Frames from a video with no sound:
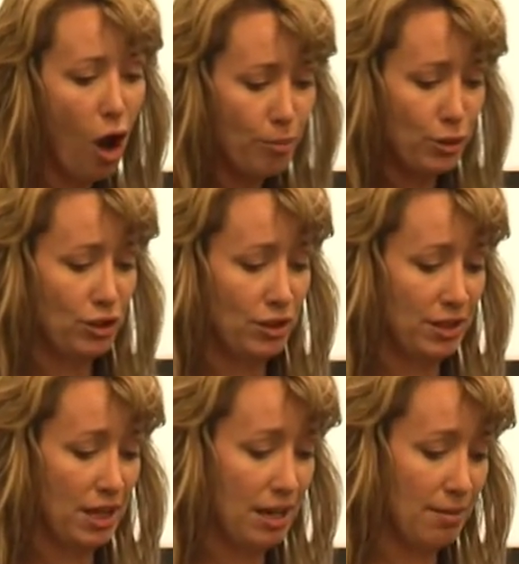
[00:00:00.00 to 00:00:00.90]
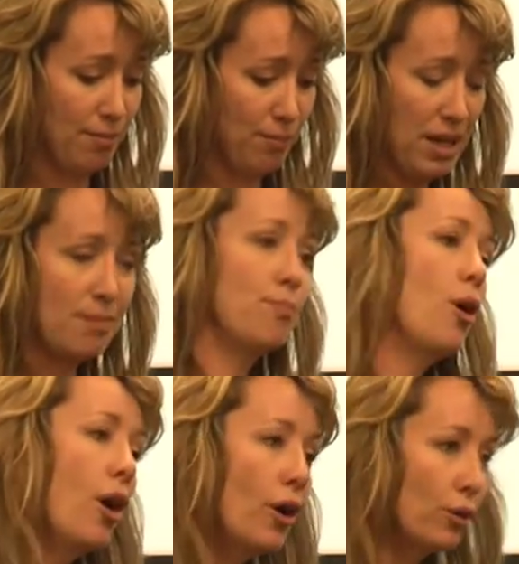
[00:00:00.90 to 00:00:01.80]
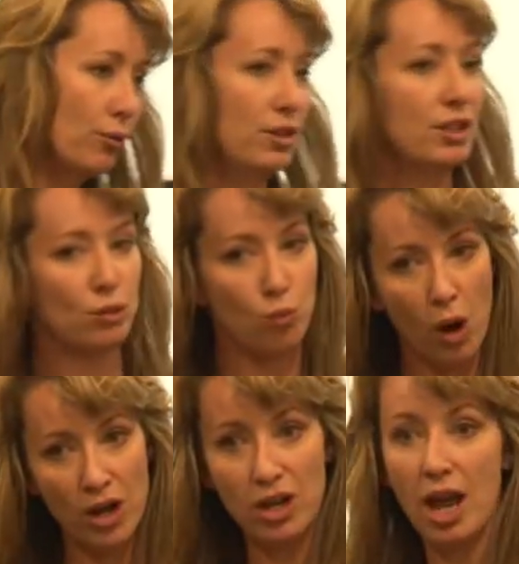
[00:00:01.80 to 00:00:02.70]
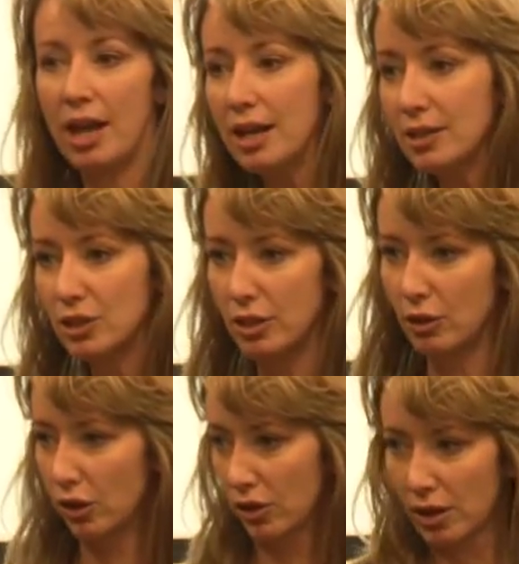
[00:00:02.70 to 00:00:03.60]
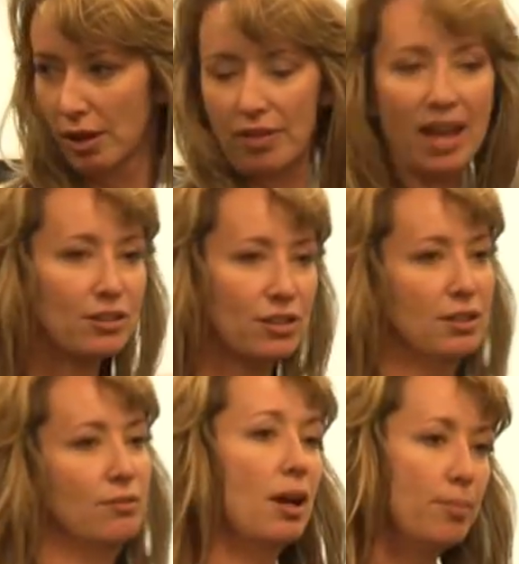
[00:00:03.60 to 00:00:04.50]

options in being part of this one day. So they've got thousands of